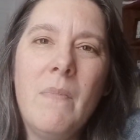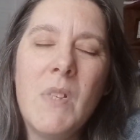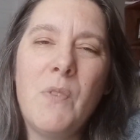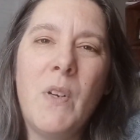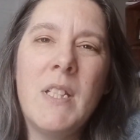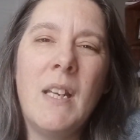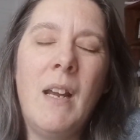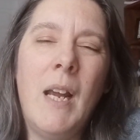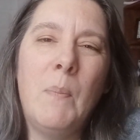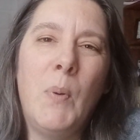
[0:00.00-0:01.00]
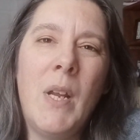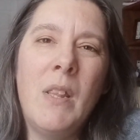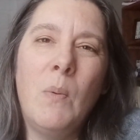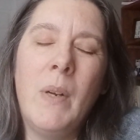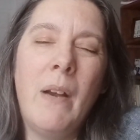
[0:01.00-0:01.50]
So friends, I pray
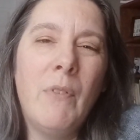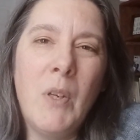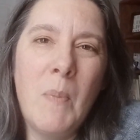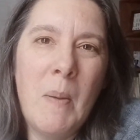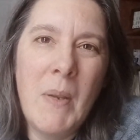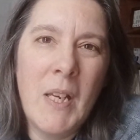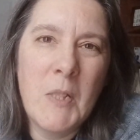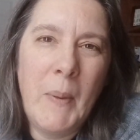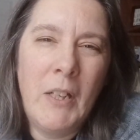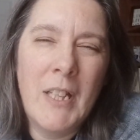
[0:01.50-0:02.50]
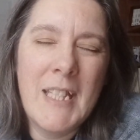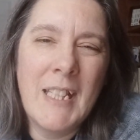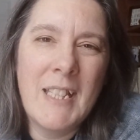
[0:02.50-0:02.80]
that whatever you may be experiencing